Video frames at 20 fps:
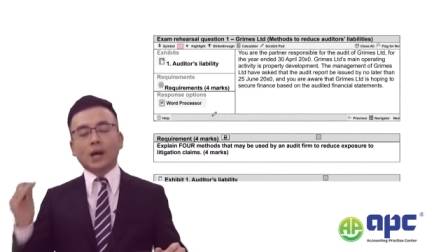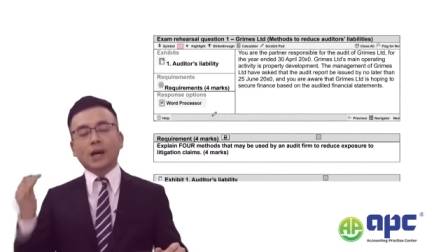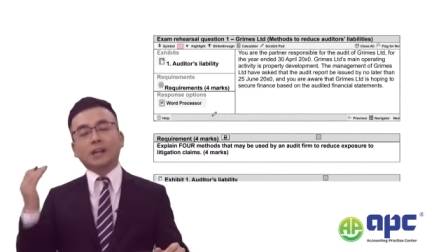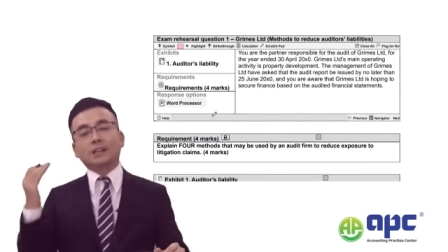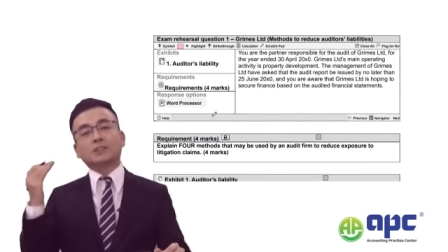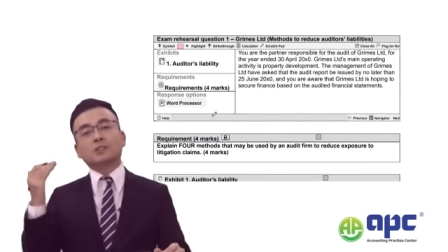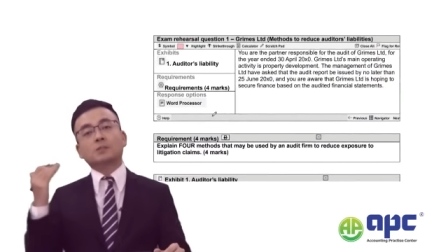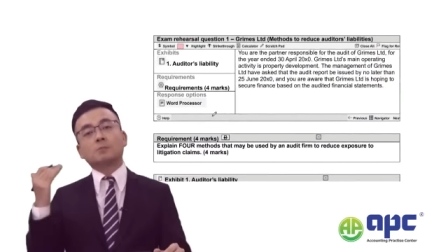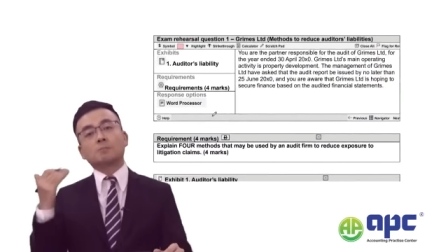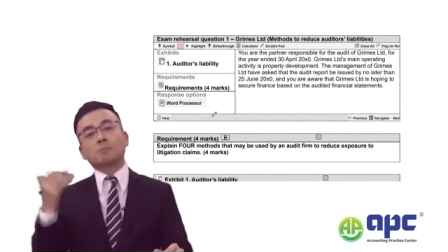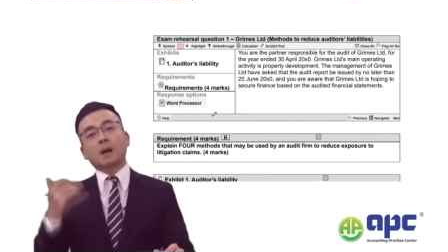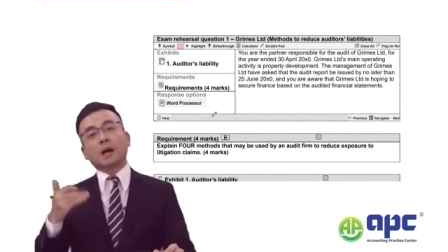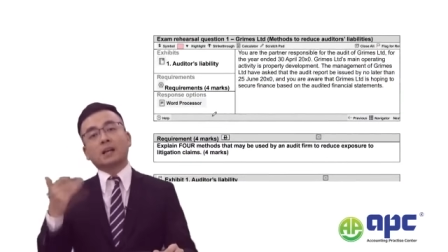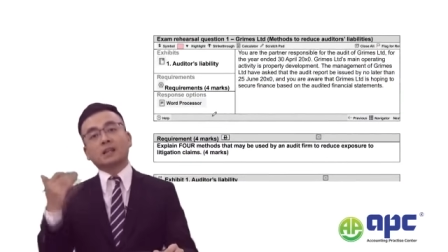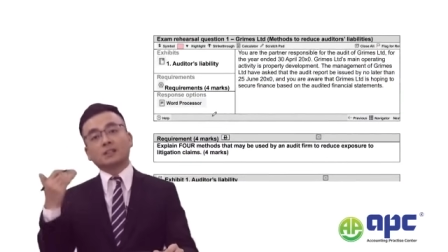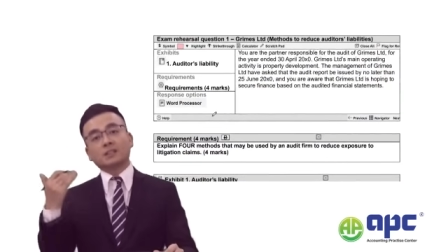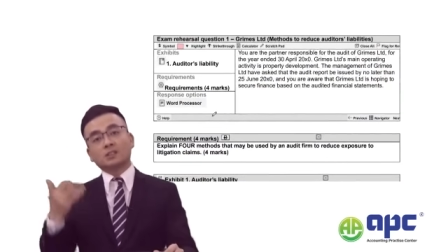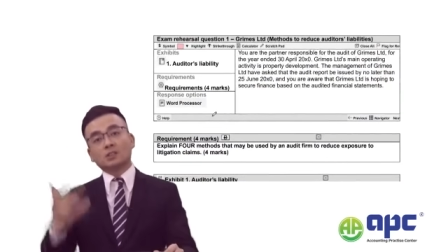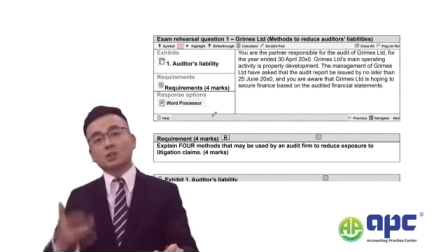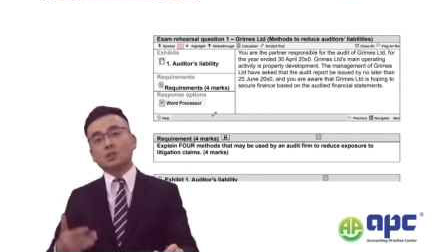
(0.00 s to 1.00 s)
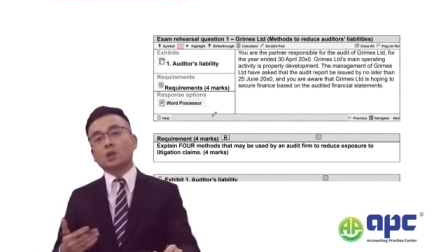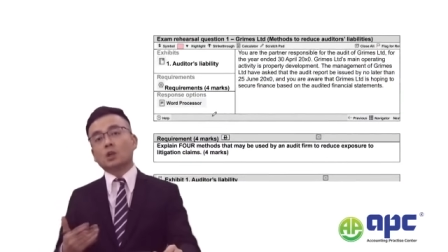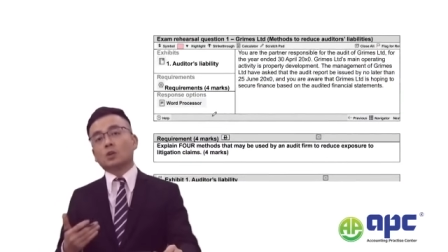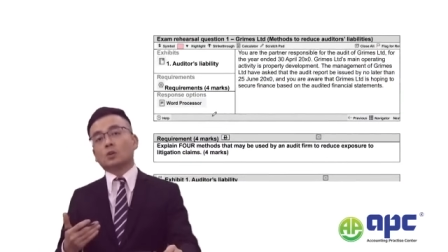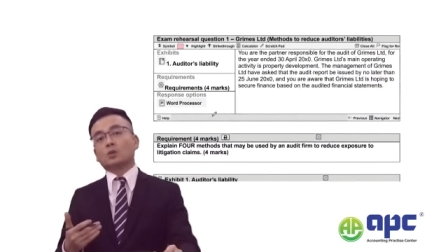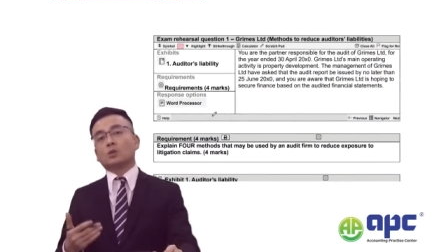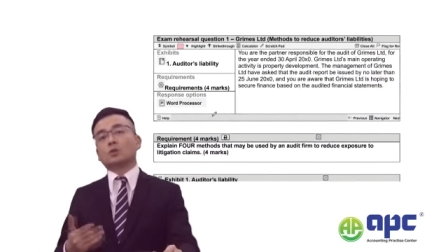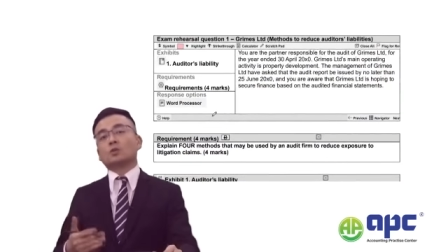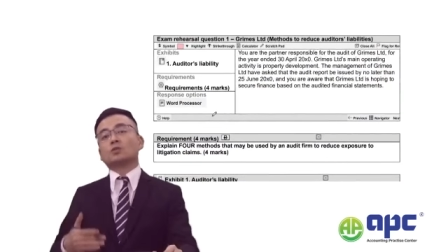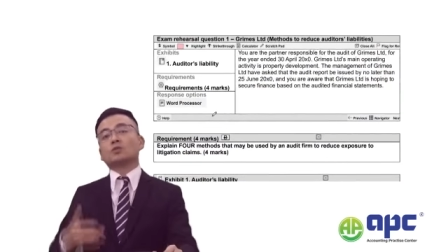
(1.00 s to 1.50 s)
expect
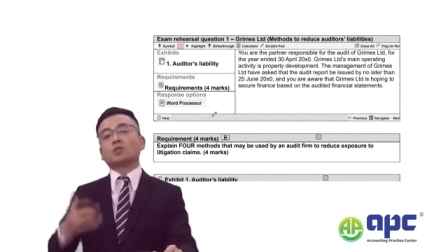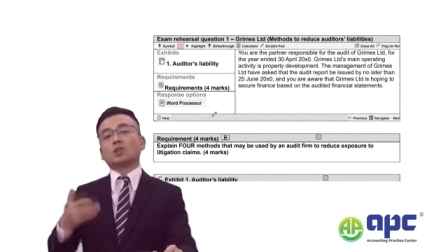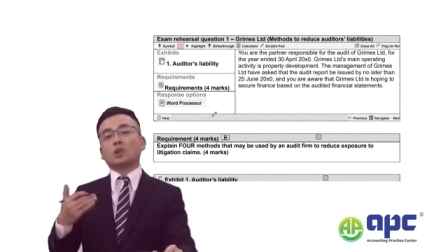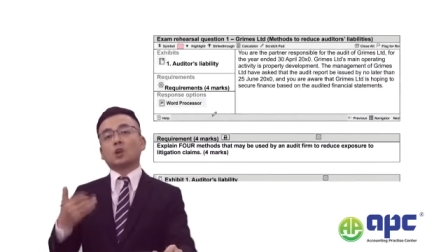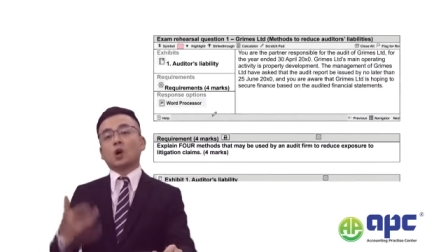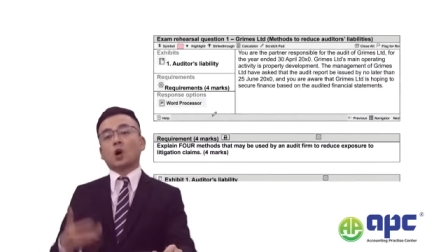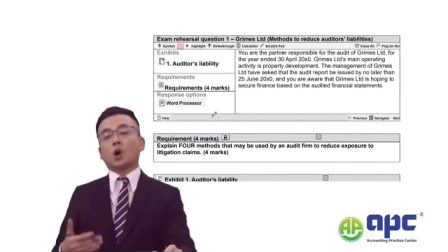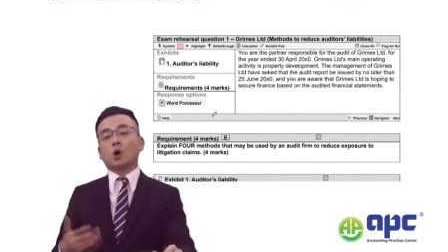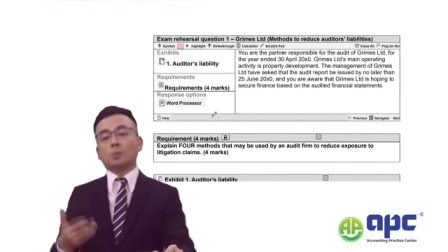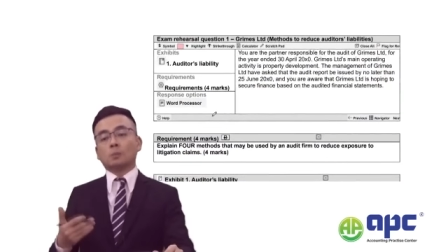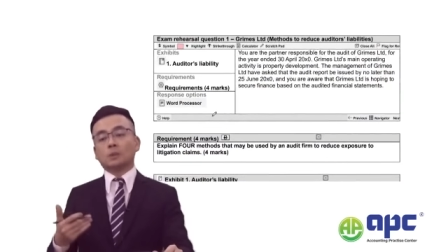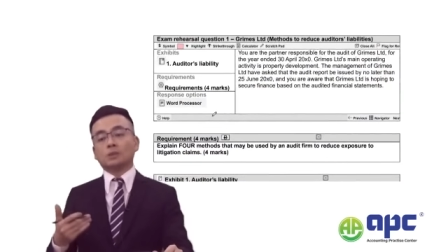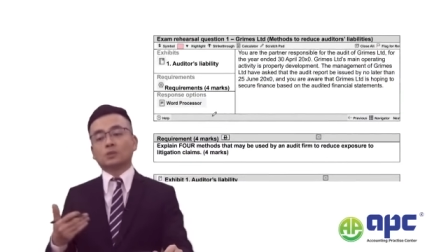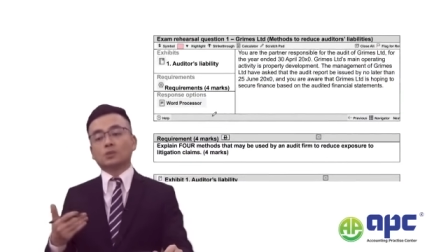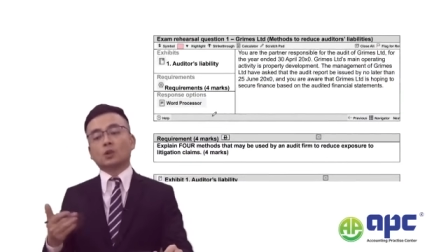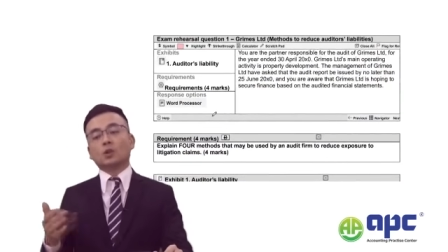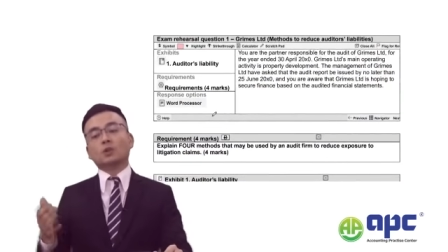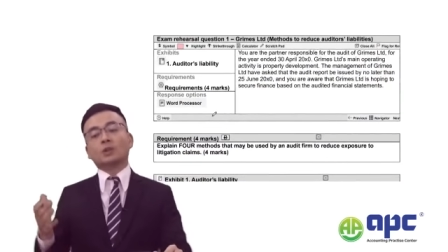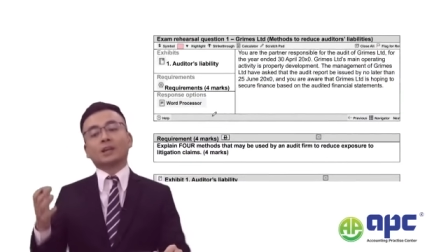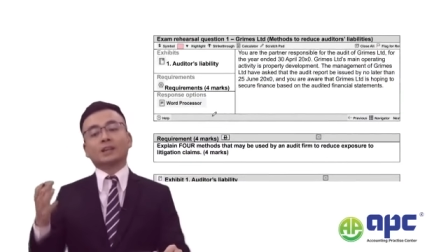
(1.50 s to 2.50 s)
you to comment on,